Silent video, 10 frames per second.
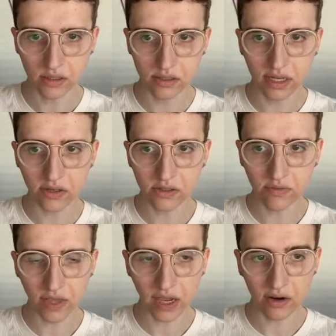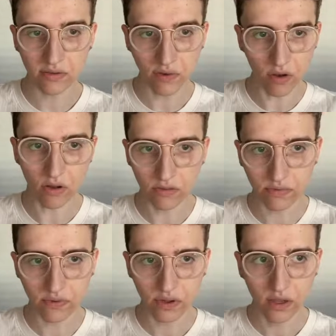Standards of care
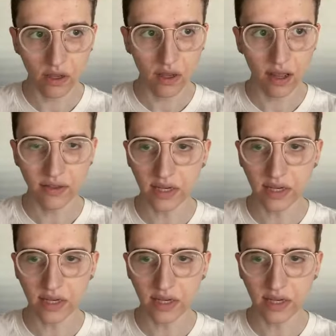evolve, and